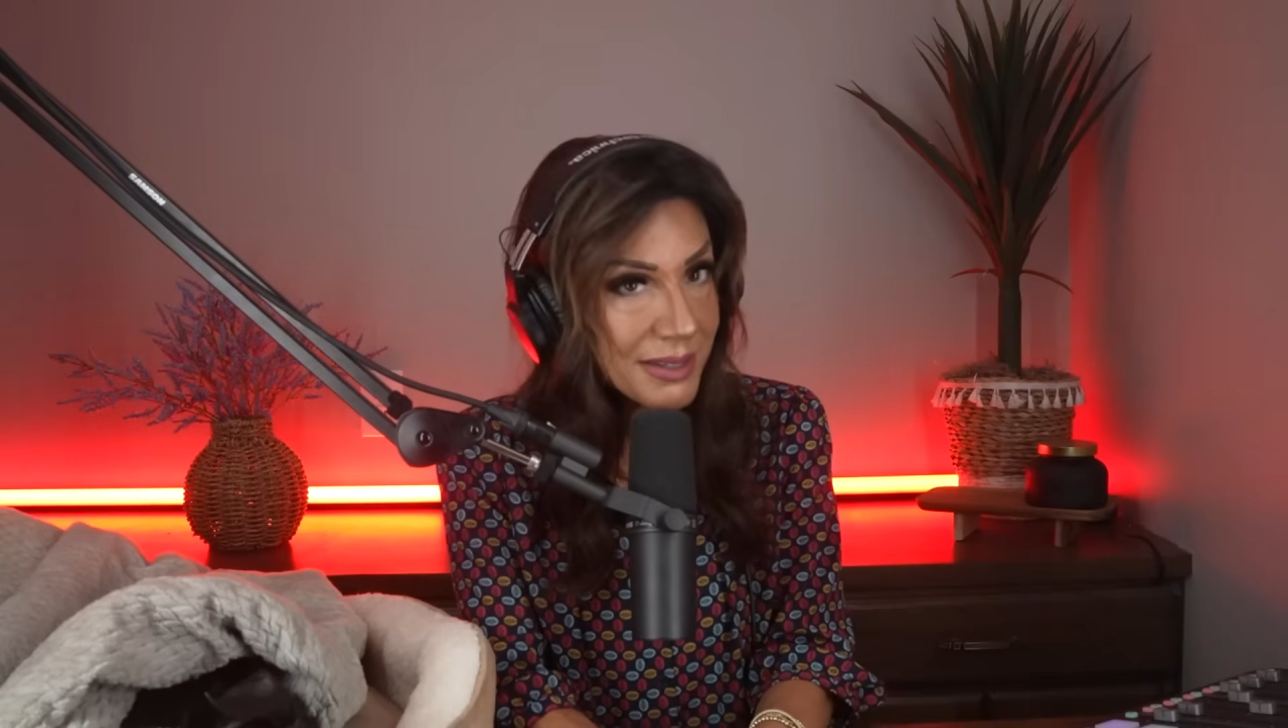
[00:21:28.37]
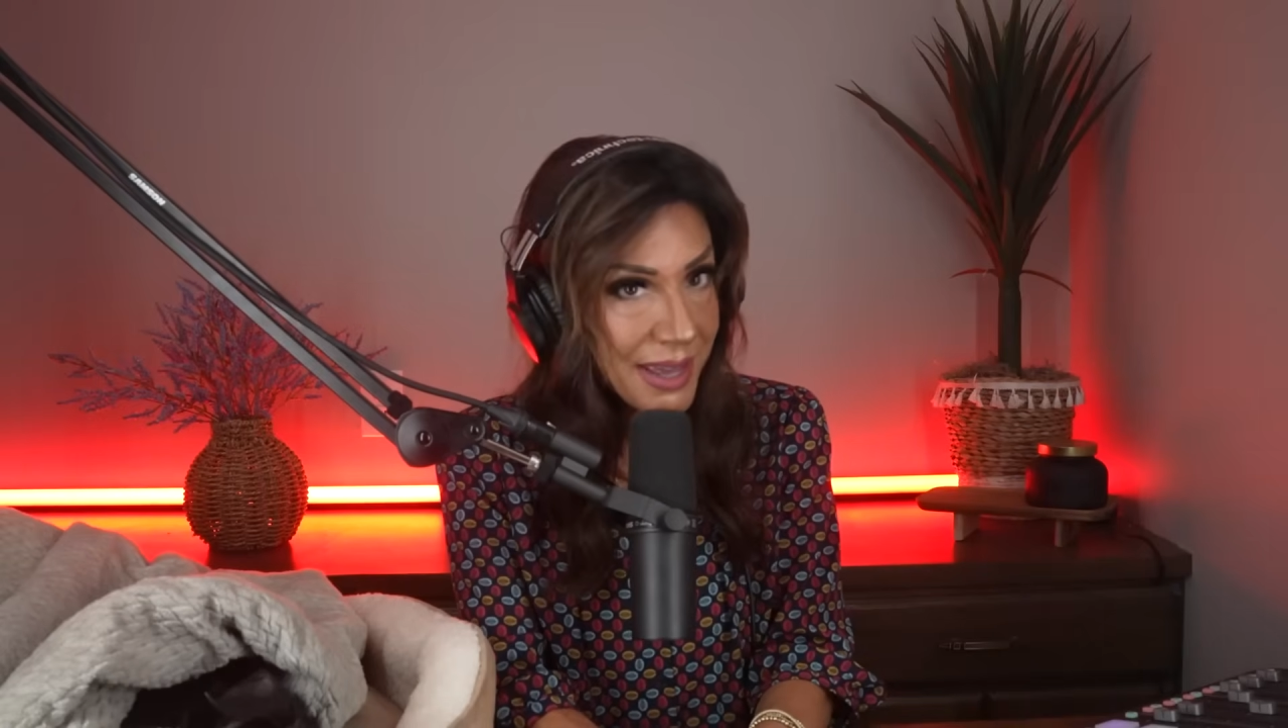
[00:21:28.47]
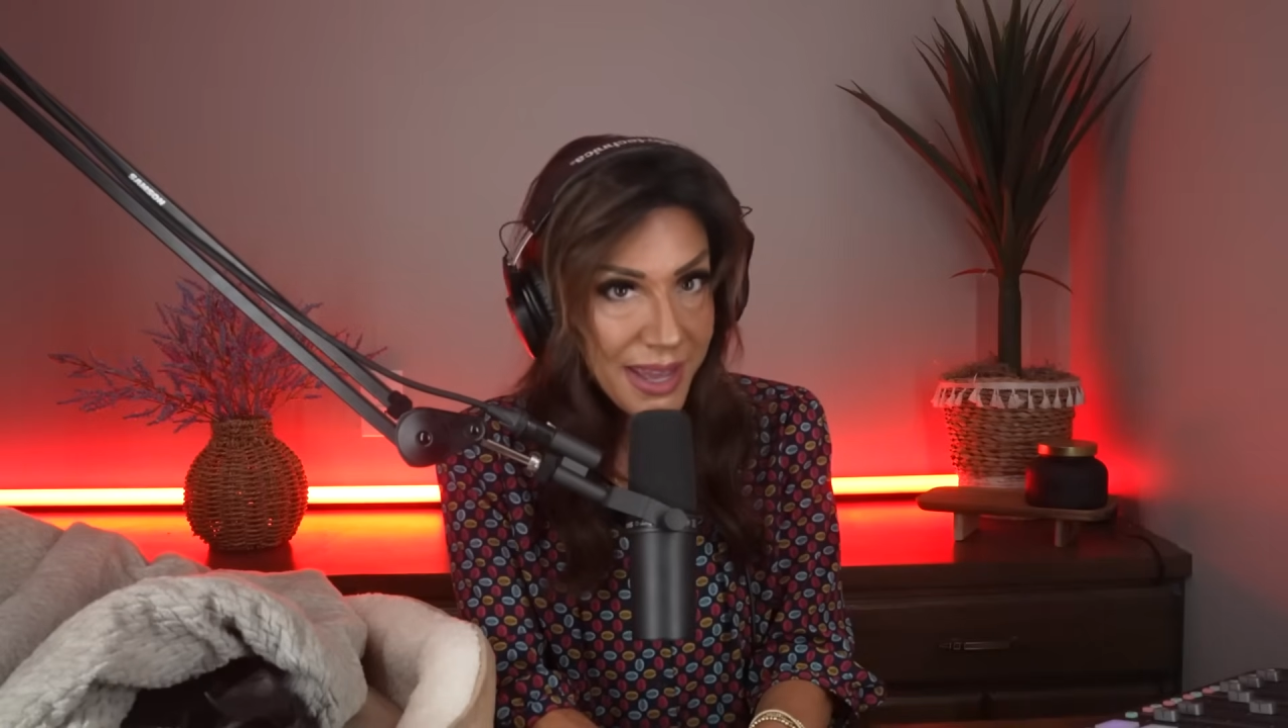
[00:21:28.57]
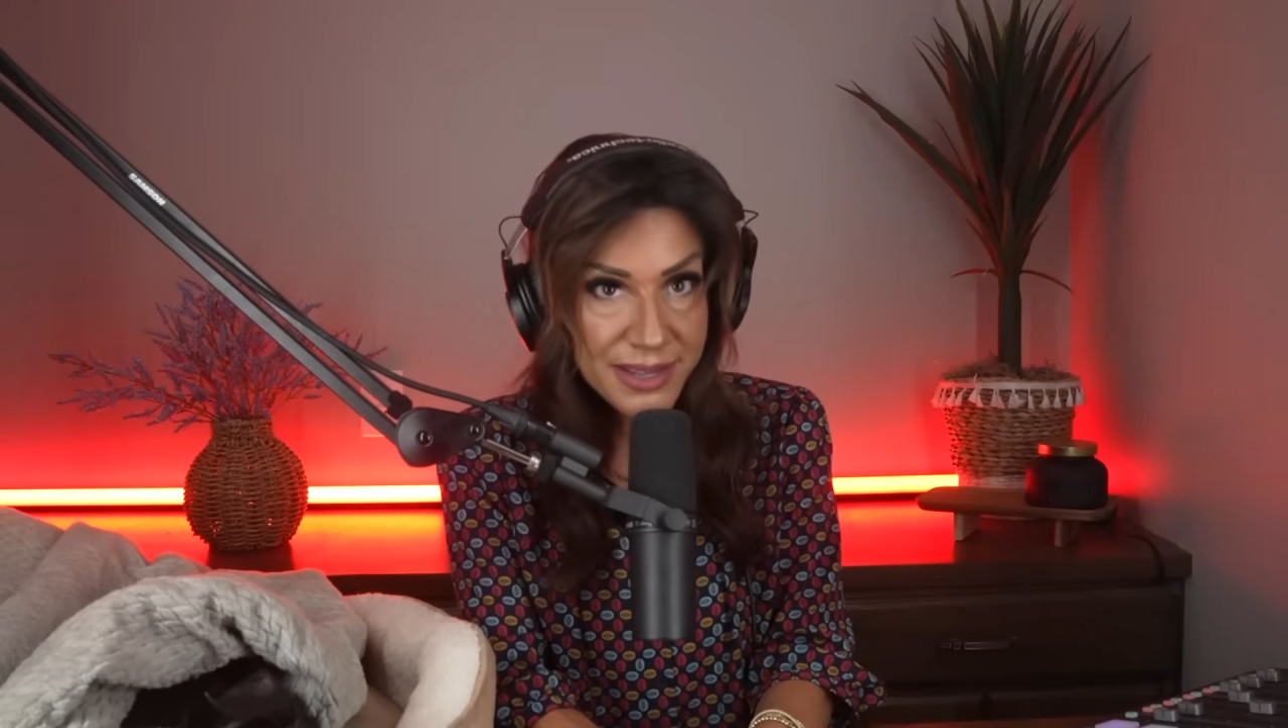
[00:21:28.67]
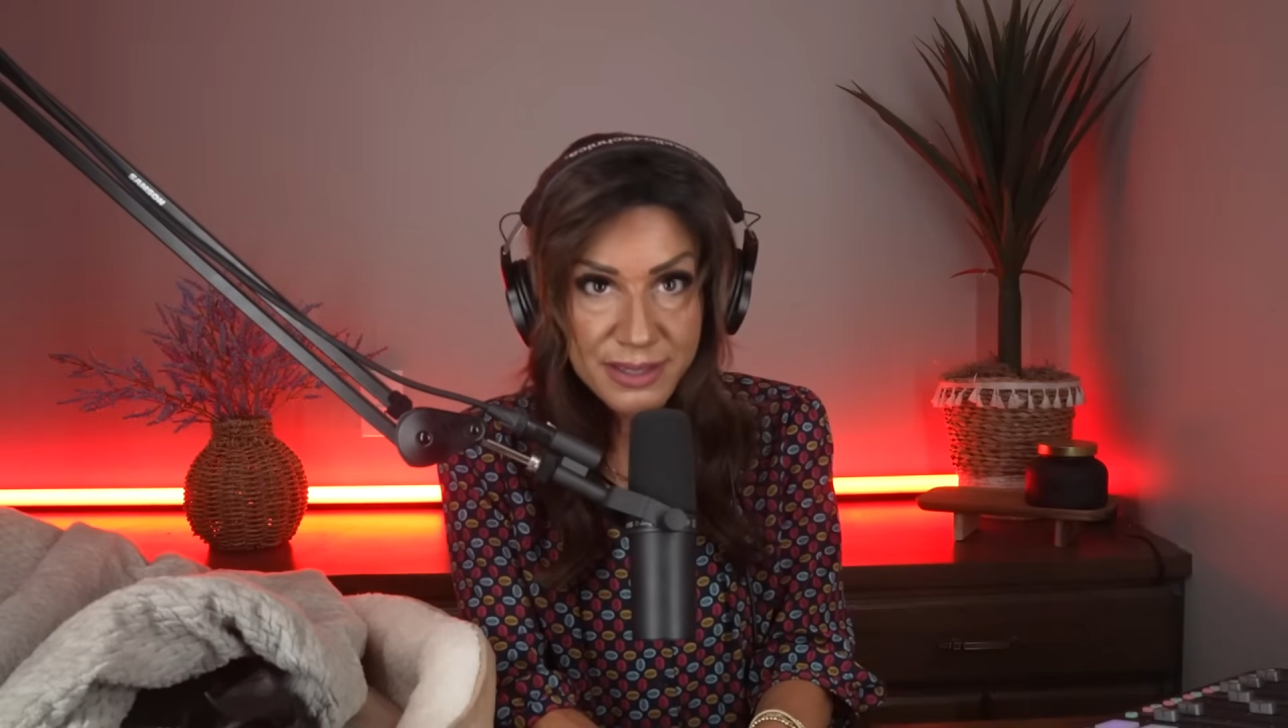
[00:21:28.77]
case